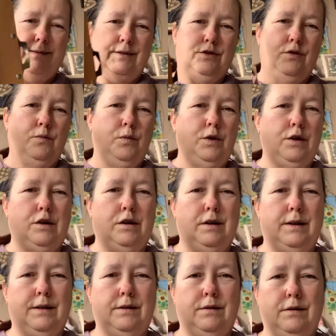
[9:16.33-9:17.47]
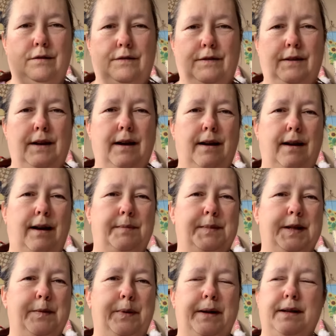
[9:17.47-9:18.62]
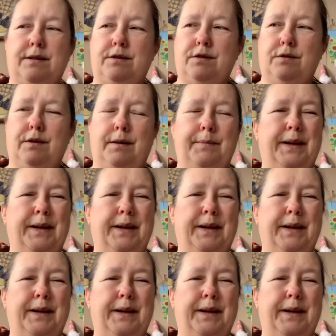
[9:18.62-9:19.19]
Don't work on it enough. I'm tipping it so that,